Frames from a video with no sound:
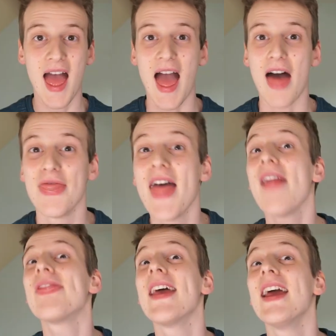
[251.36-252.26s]
And
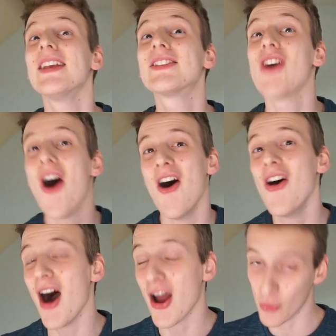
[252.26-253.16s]
that is
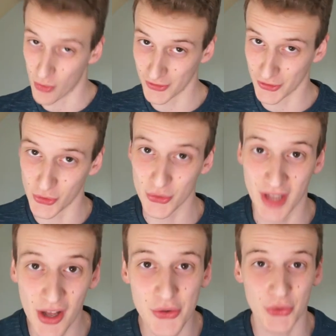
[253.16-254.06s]
all I wanted to
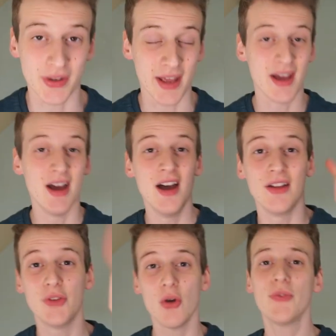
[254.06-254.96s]
tell you today.
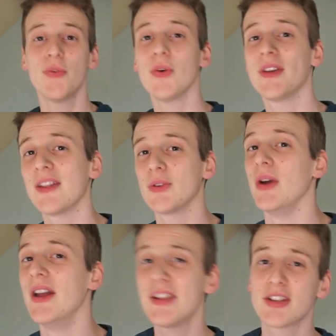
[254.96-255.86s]
Don't forget to
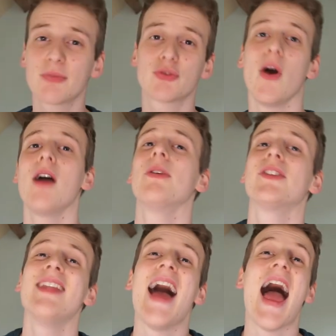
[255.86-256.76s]
hit the subscribe
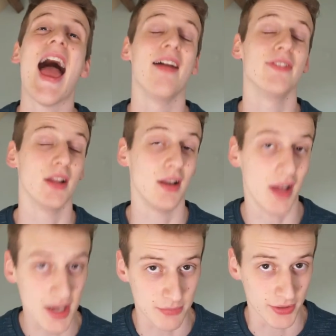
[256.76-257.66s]
button and the
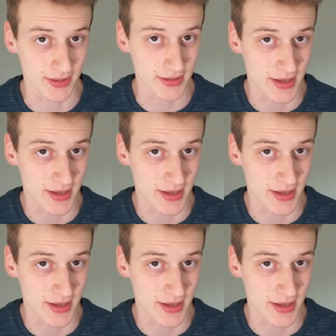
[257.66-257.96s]
like button.